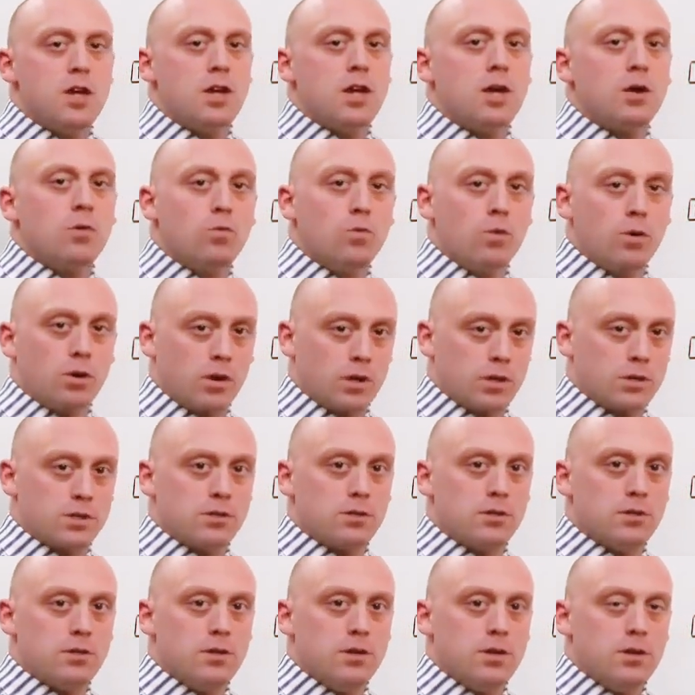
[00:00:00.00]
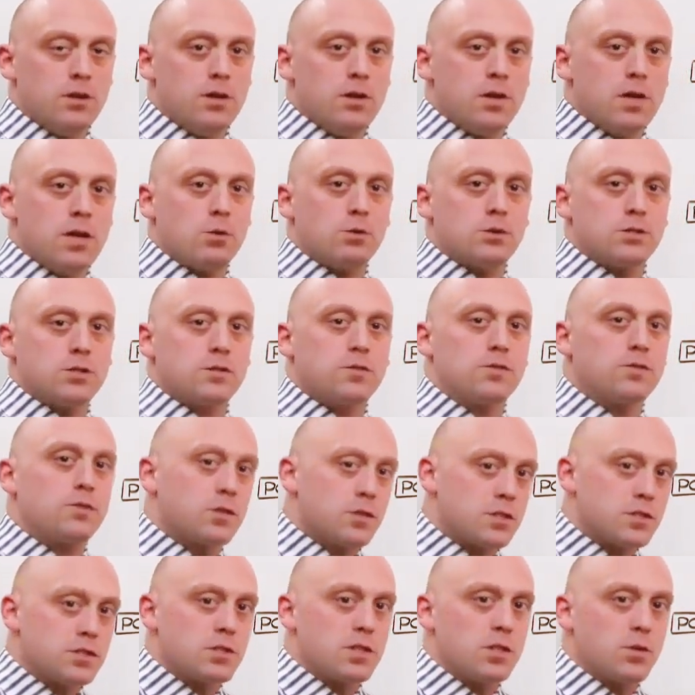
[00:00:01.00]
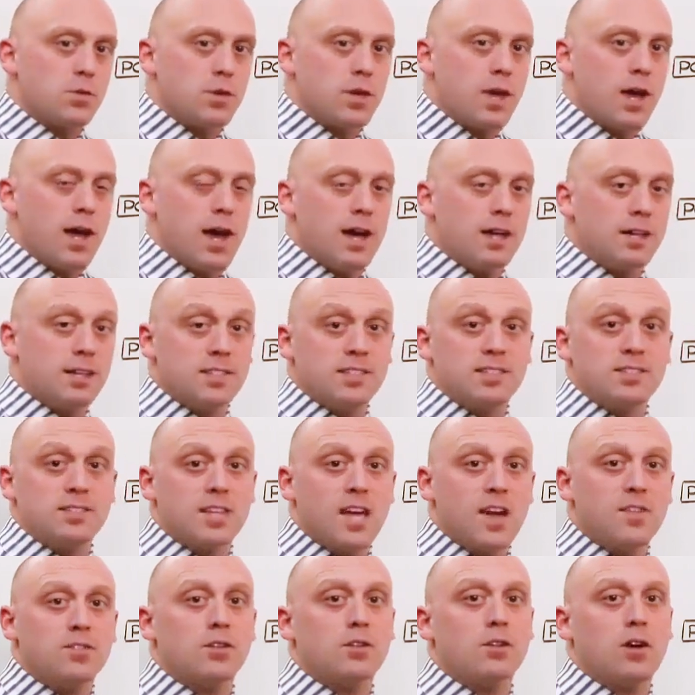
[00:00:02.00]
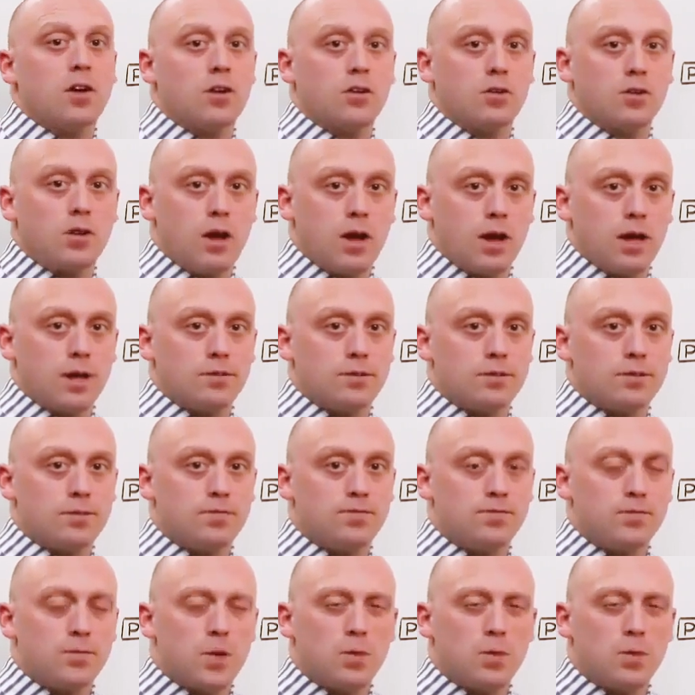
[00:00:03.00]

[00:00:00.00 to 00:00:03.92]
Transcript: It worked. It was the first thing we had, and it saved a lot of lives.